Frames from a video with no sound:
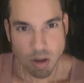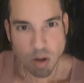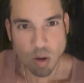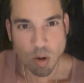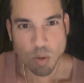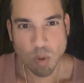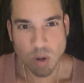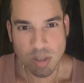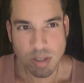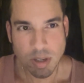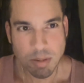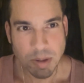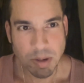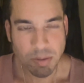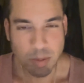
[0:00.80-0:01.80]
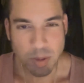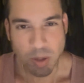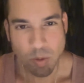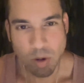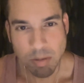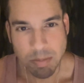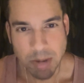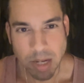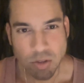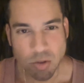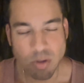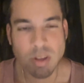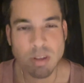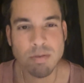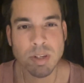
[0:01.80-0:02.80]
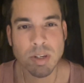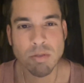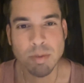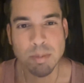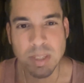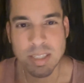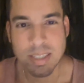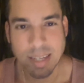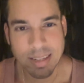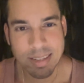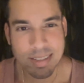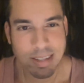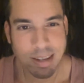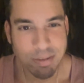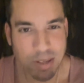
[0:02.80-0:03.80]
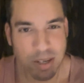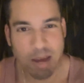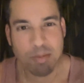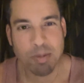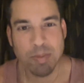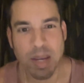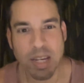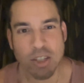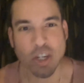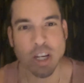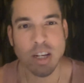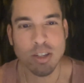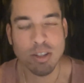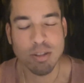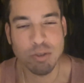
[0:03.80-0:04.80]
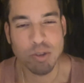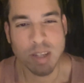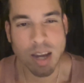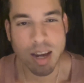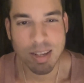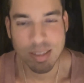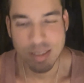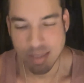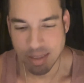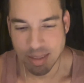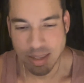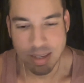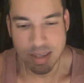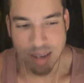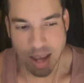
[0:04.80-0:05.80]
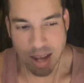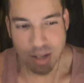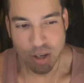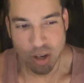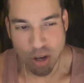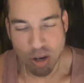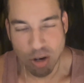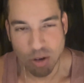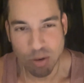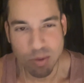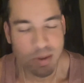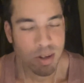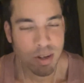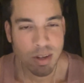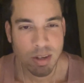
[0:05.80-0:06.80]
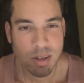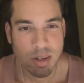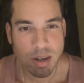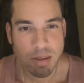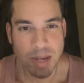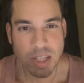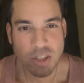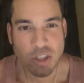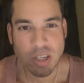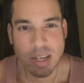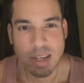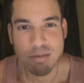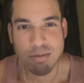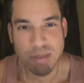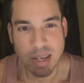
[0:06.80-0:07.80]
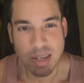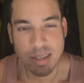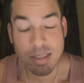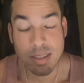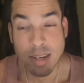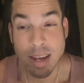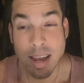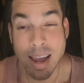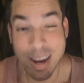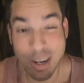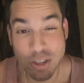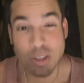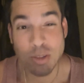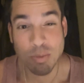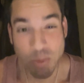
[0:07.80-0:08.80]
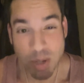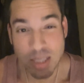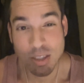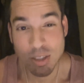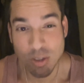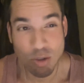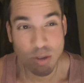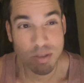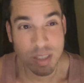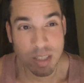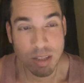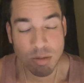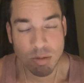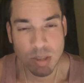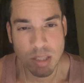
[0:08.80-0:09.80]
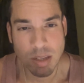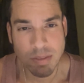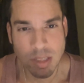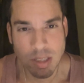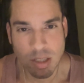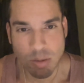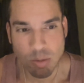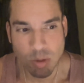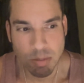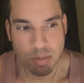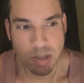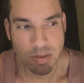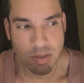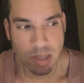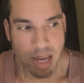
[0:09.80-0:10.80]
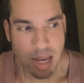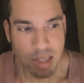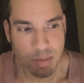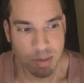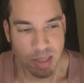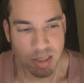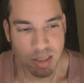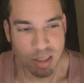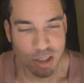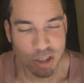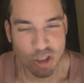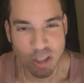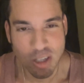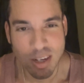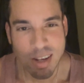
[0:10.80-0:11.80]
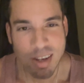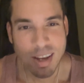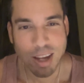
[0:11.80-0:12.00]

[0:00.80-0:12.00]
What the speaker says: What's up, everybody? Welcome back to another video from the 10-7 MMA channel. If you guys did not know, I'm actually in Vegas, and I actually went to UFC 317. It was a bit of a last-minute decision.